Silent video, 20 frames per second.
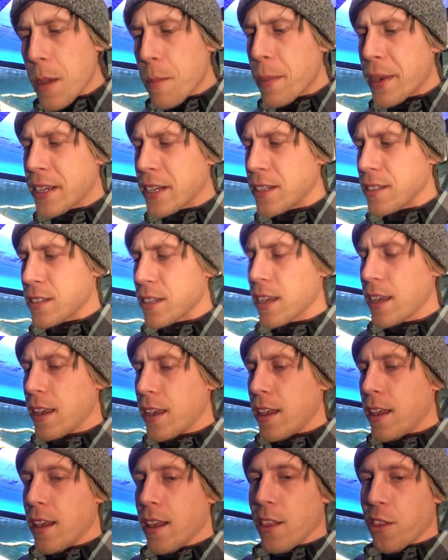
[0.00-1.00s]
because
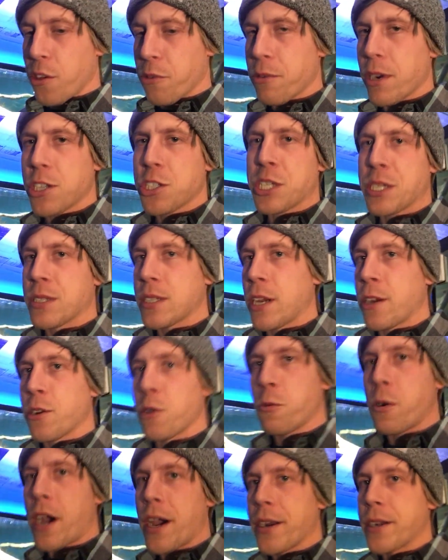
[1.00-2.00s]
the rushing sound
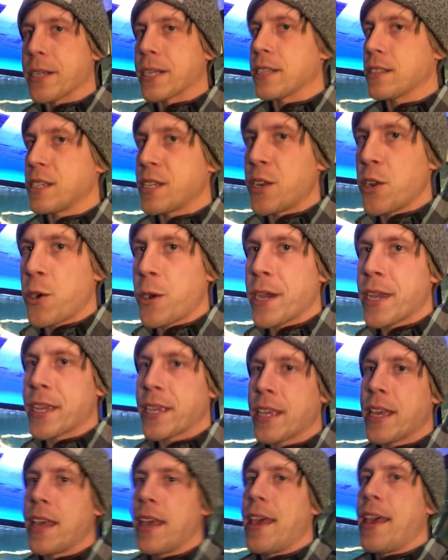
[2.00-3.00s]
of water gets
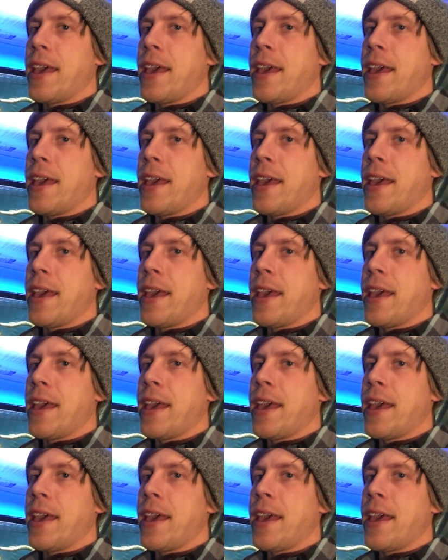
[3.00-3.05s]
annoying.